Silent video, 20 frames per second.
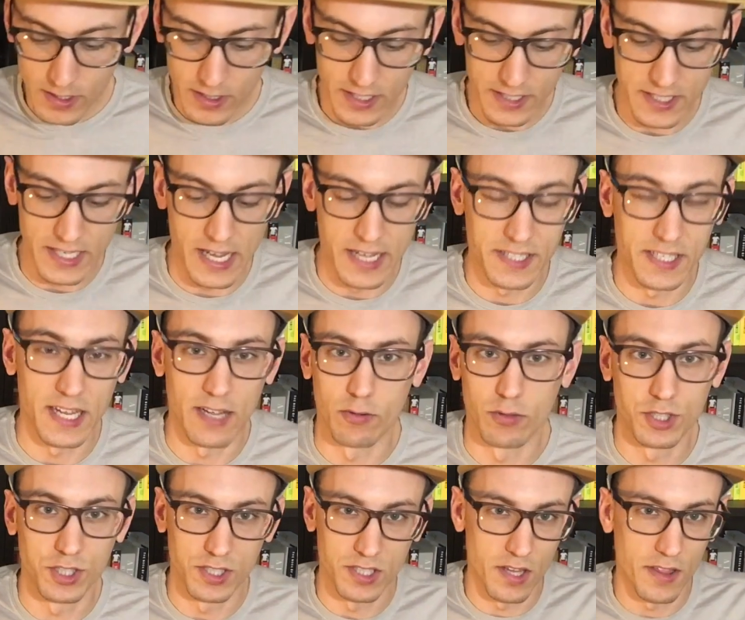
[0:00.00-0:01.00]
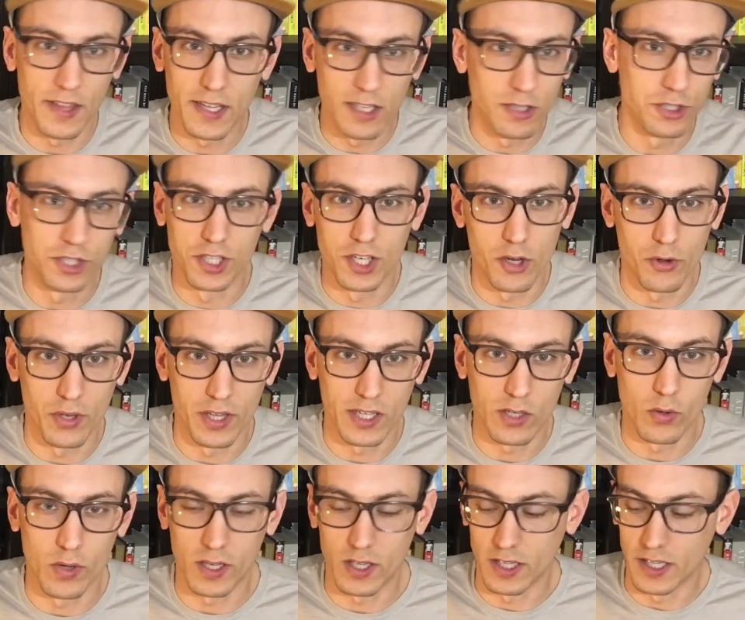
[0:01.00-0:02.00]
this essay, which is a thing you should know really
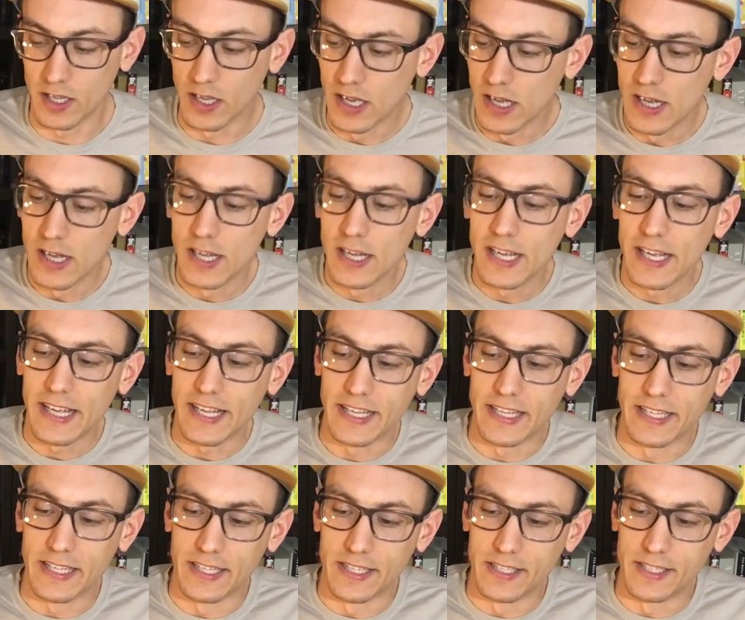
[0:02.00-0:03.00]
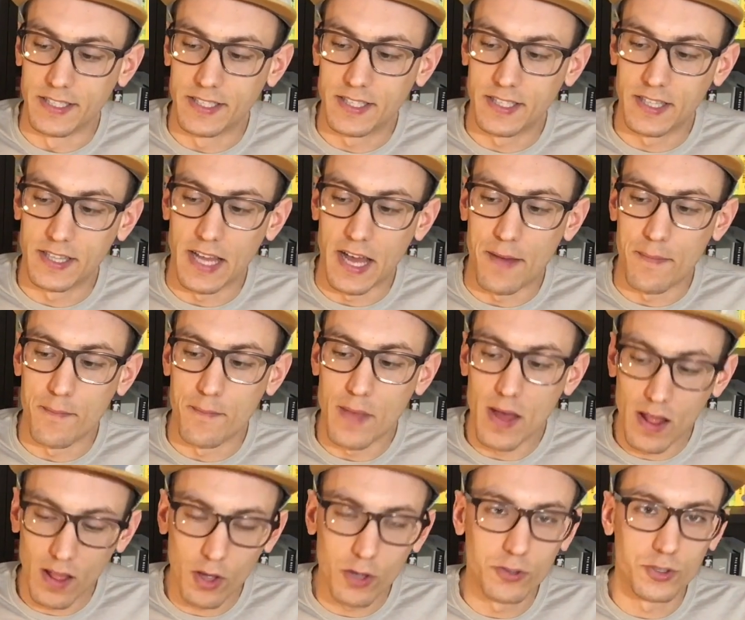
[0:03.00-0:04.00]
quickly, is that
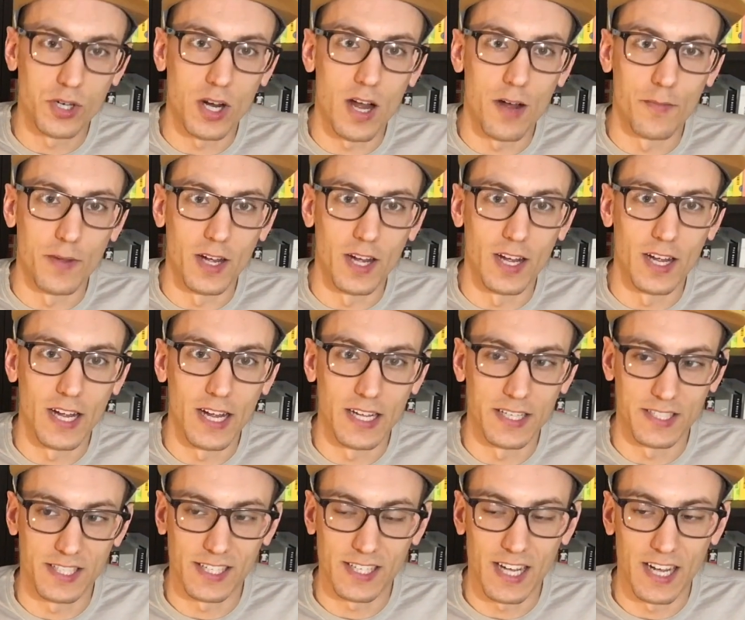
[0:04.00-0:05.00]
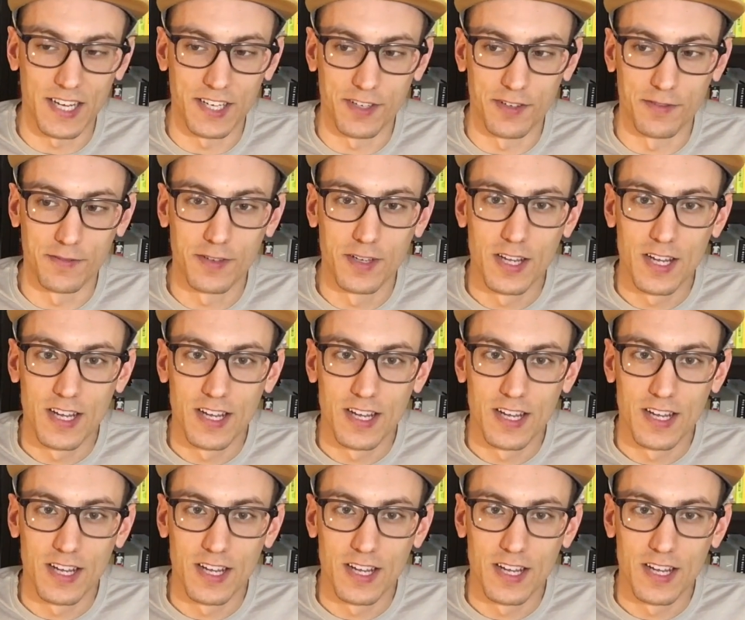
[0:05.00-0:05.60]
melodrama as a kind of,